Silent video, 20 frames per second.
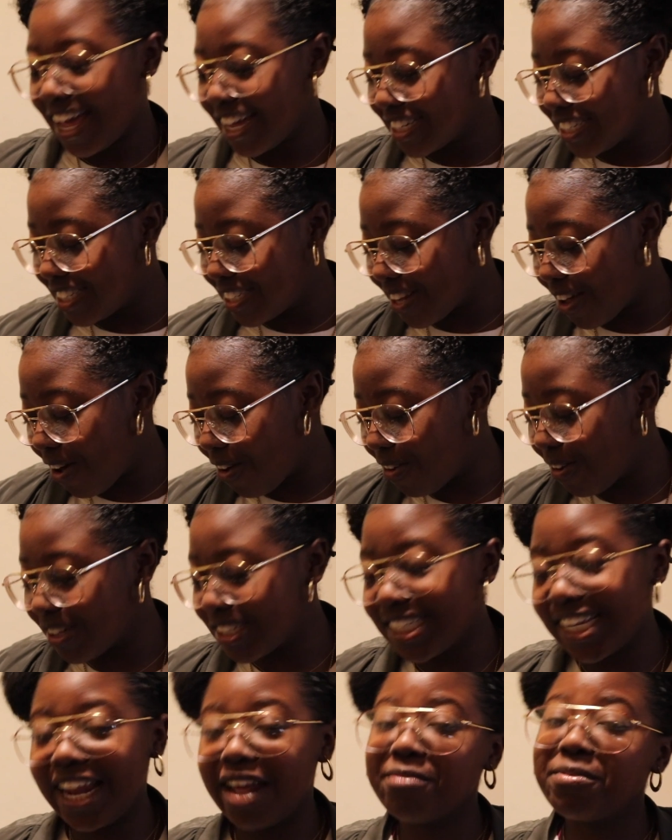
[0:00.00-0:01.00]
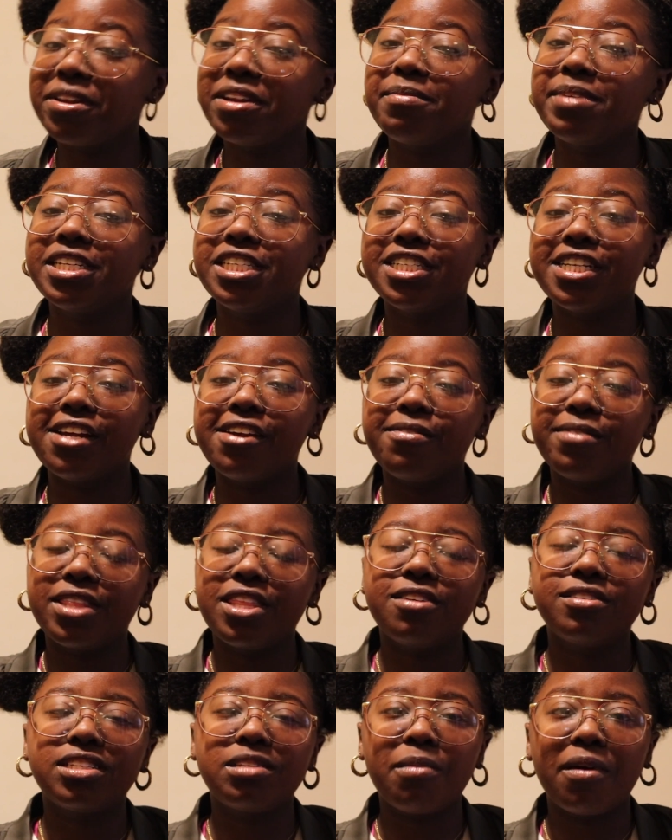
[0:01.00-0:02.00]
So today I'm going to be sharing with
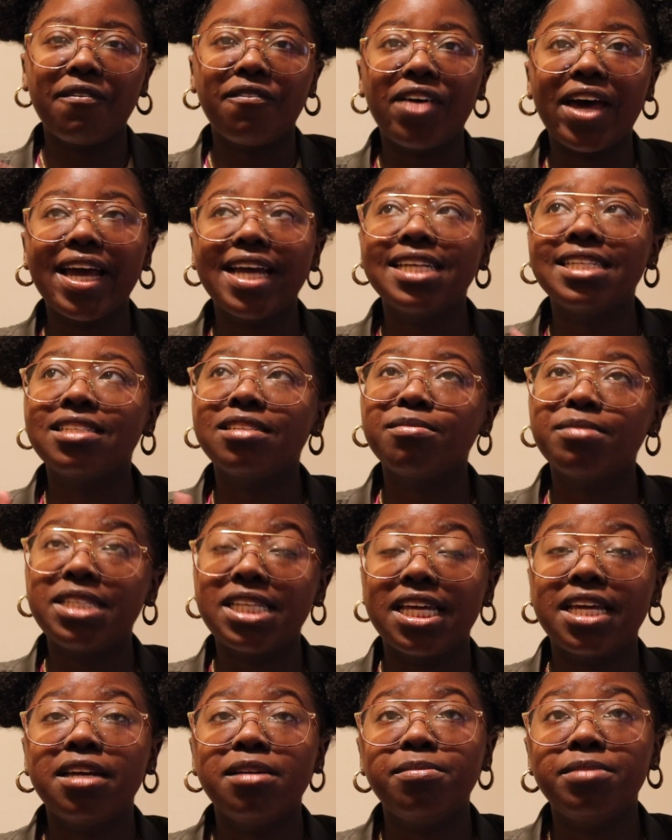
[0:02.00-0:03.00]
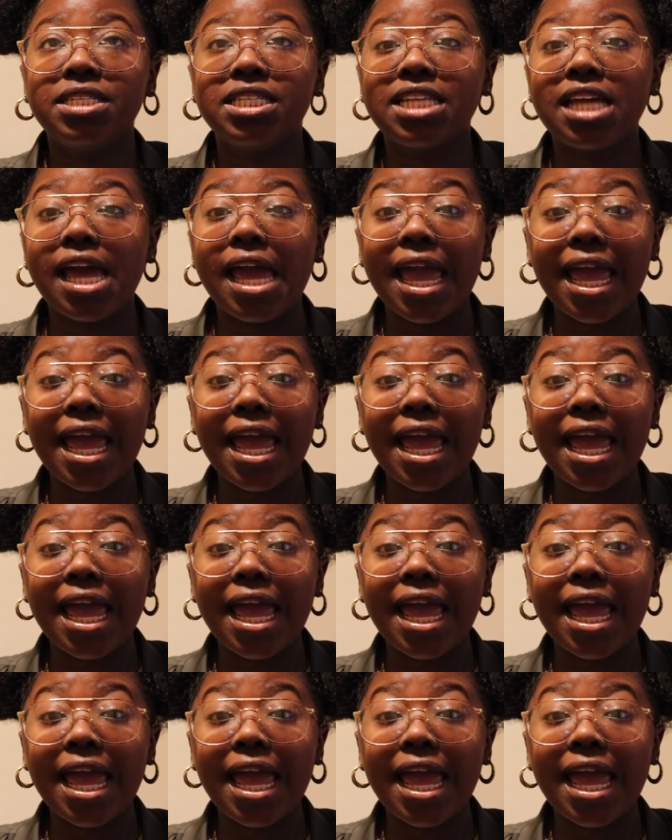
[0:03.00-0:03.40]
you some advice, some tips,